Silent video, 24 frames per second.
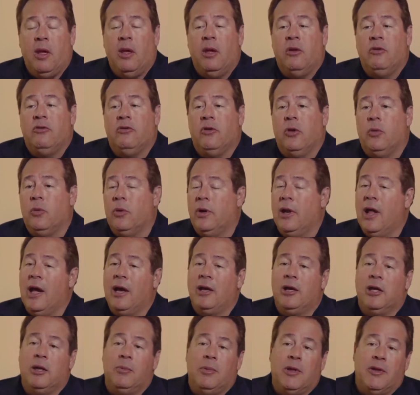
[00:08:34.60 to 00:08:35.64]
So we're
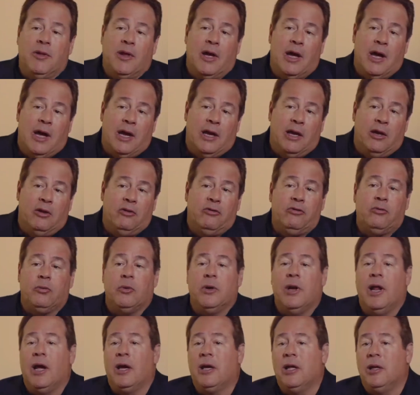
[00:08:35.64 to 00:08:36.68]
not going to be the highest, we're
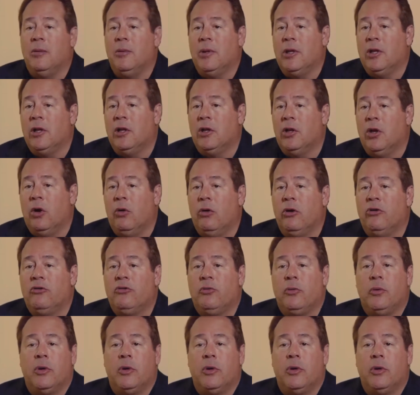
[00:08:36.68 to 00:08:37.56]
not going to be the lowest,